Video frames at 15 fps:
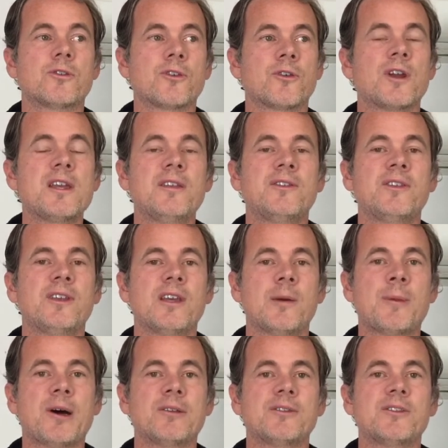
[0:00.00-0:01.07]
crazy
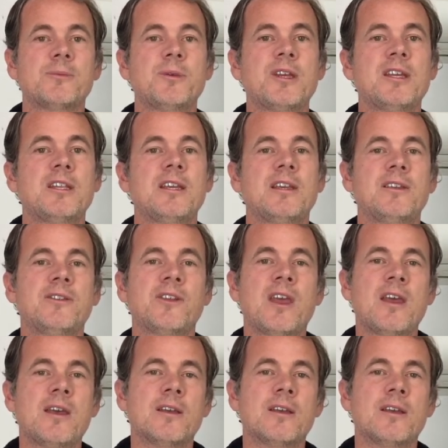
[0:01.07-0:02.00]
about spin is